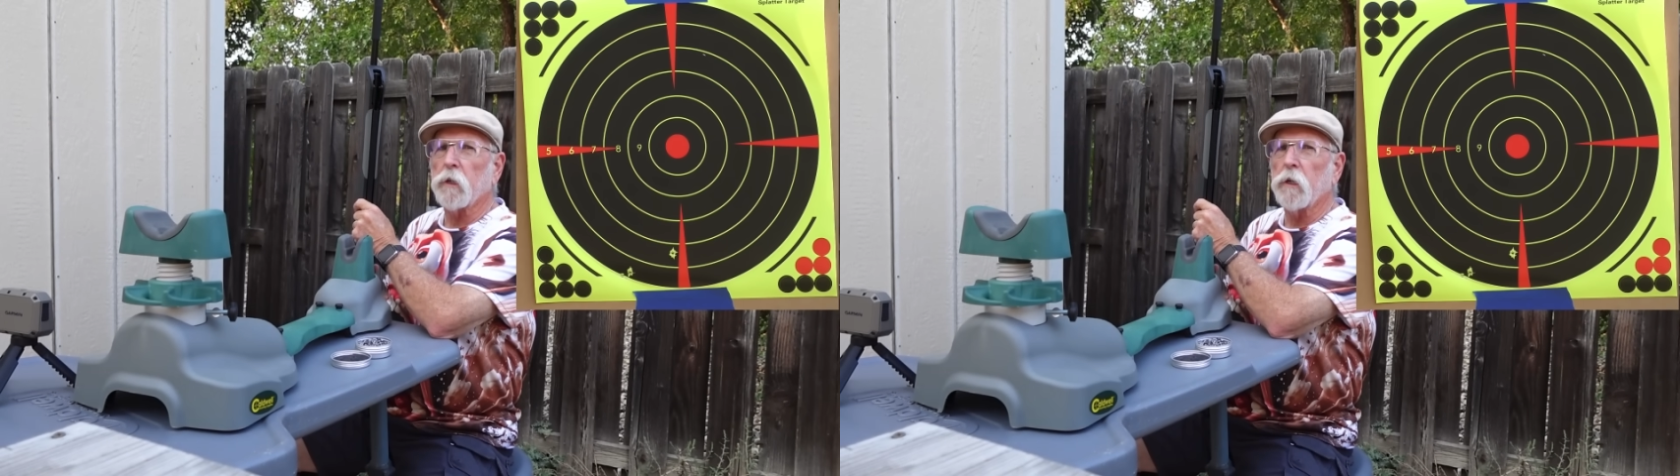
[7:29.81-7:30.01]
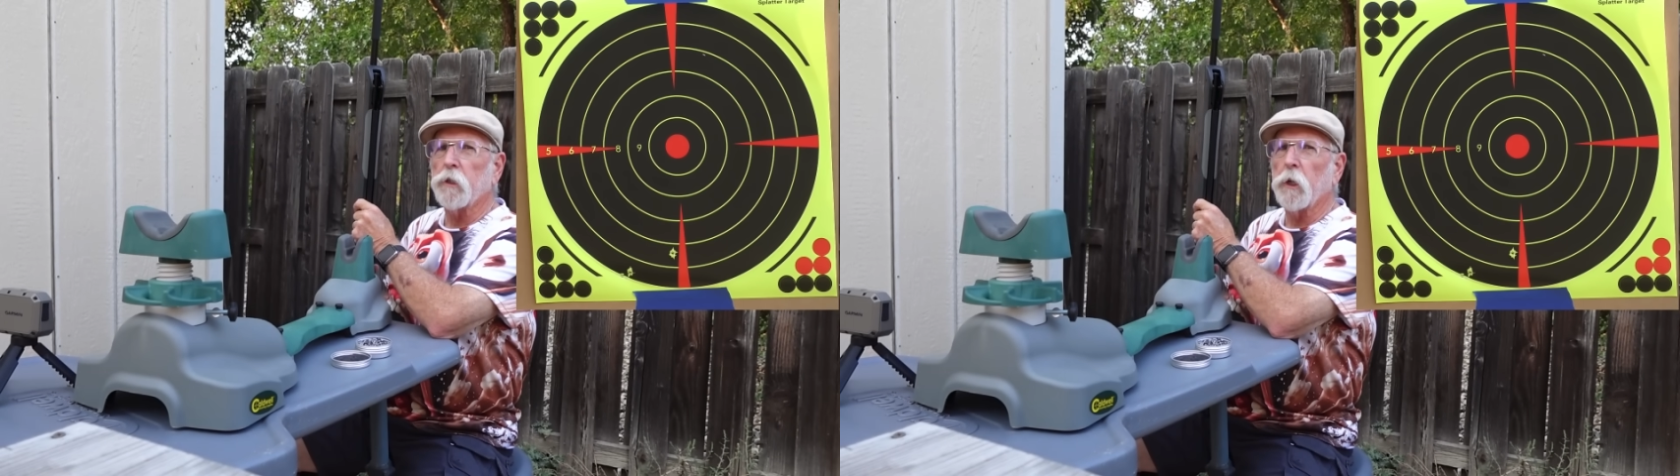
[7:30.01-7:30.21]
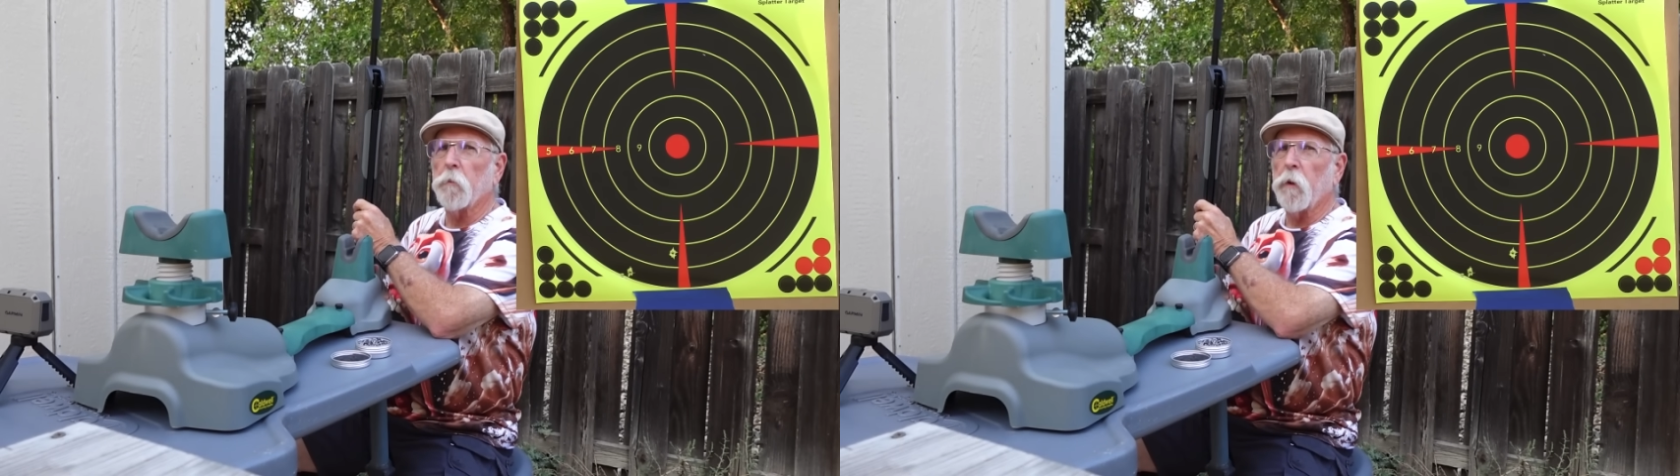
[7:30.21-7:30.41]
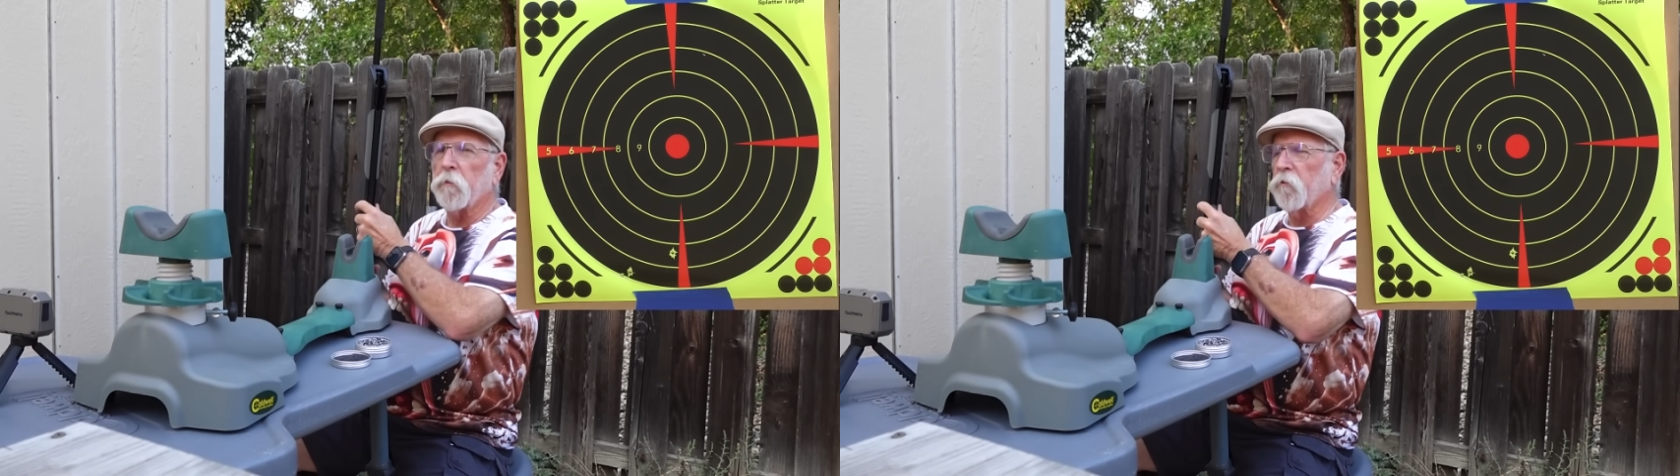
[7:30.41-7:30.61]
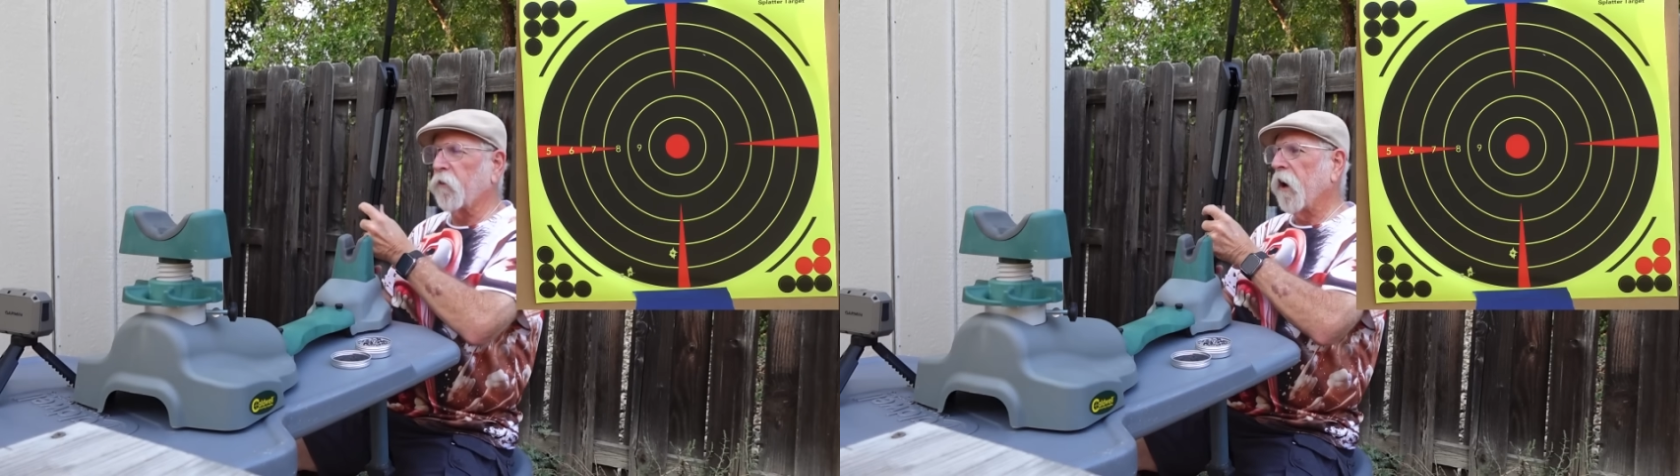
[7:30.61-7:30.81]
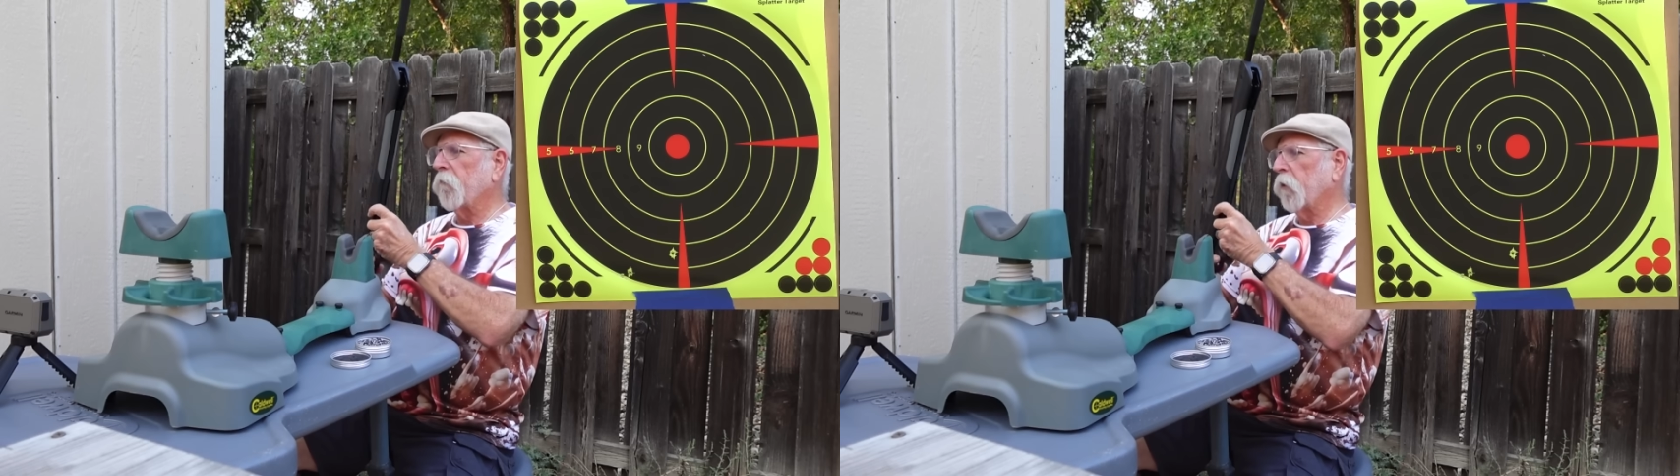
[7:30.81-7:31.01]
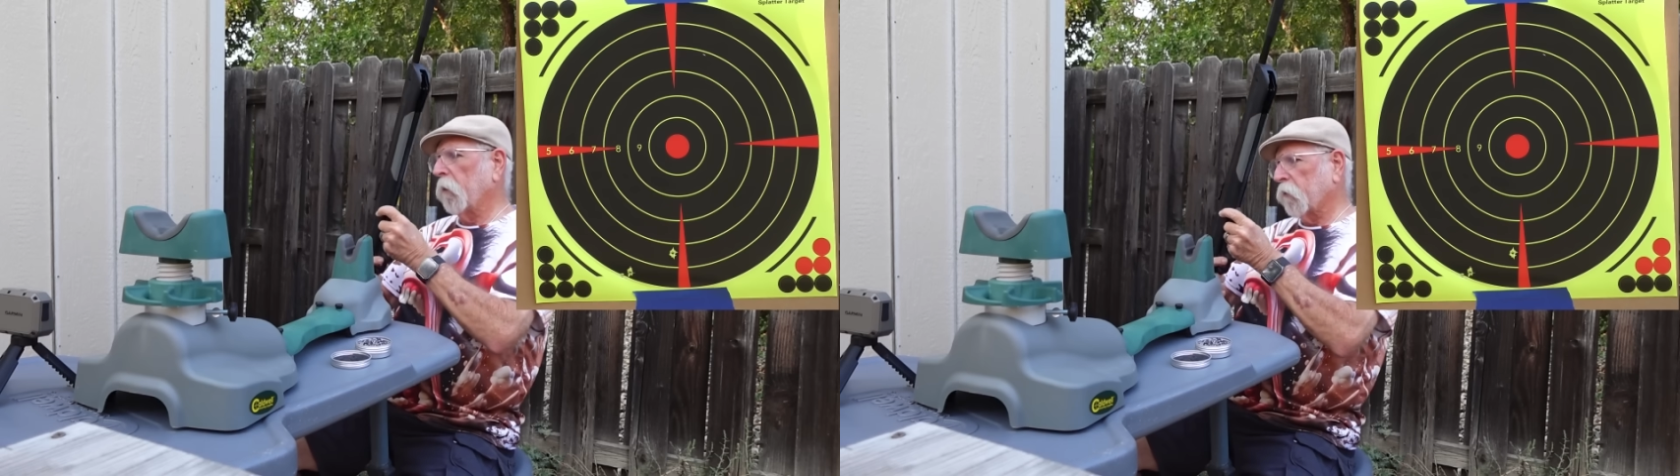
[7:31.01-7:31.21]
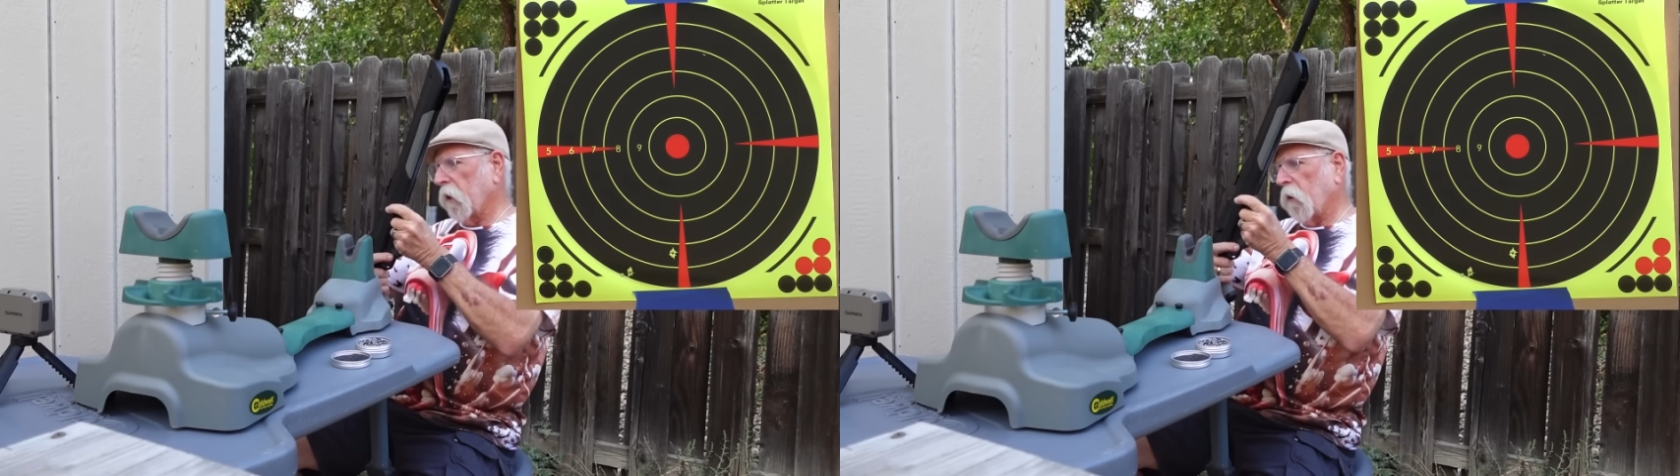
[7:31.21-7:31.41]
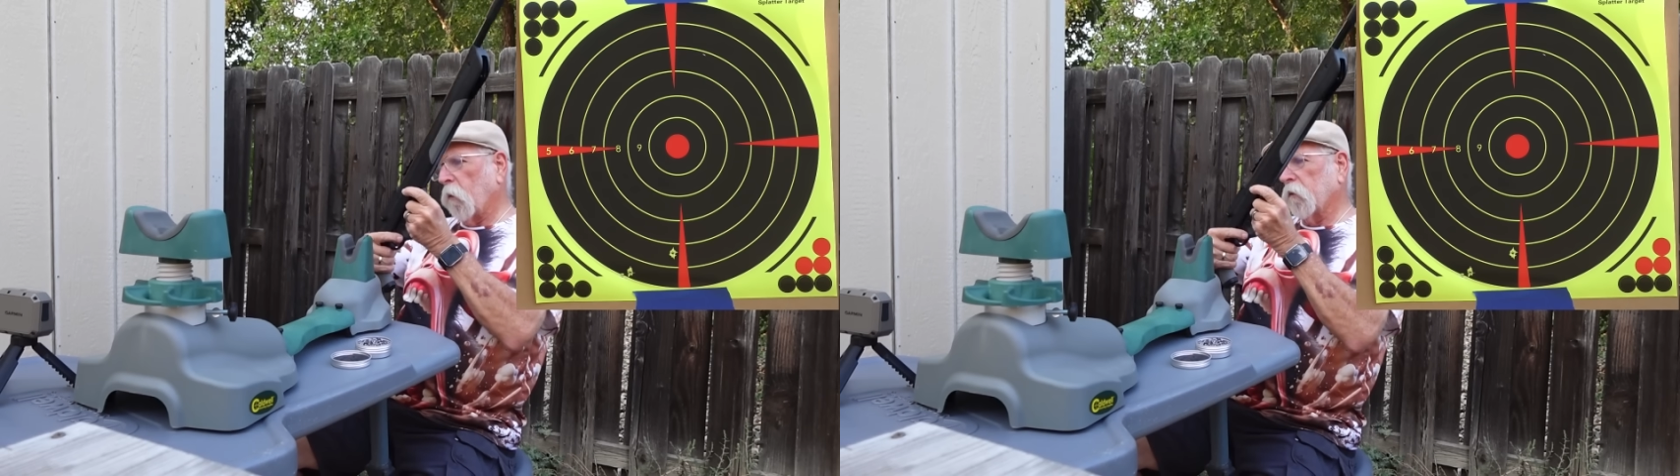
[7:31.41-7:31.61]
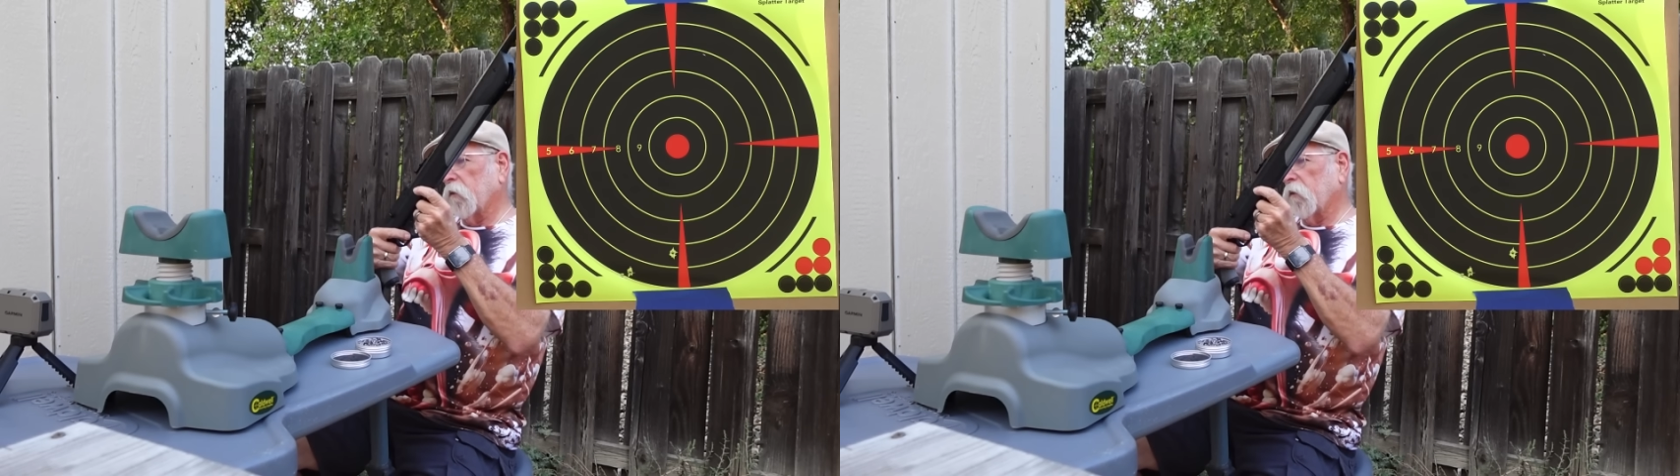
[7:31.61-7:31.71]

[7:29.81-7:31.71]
going to jump up to 5 pumps. I don't want